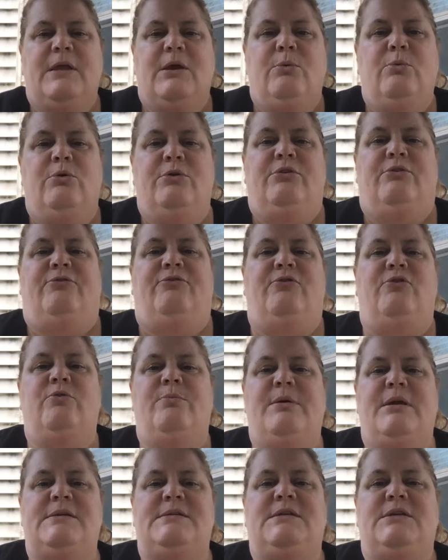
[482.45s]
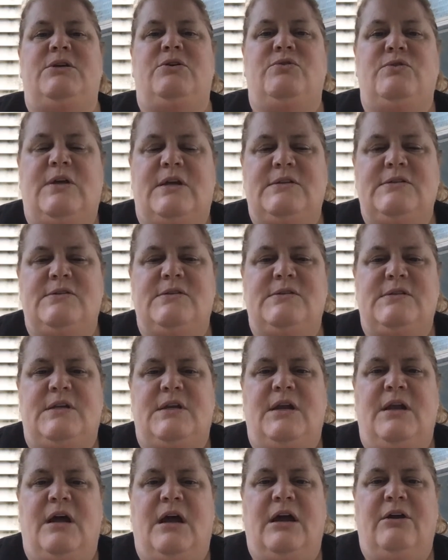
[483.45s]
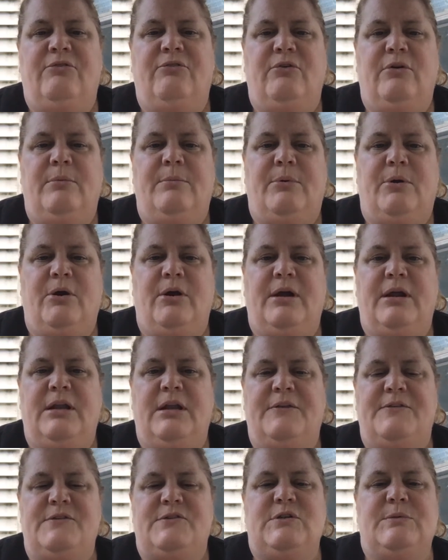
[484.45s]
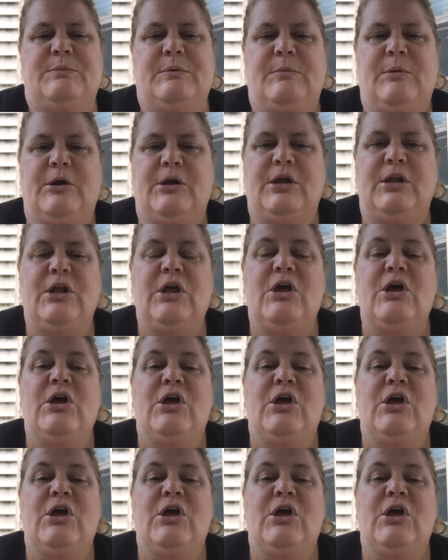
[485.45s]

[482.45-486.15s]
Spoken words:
With a few basic utensils and an eye for a bargain at the supermarket,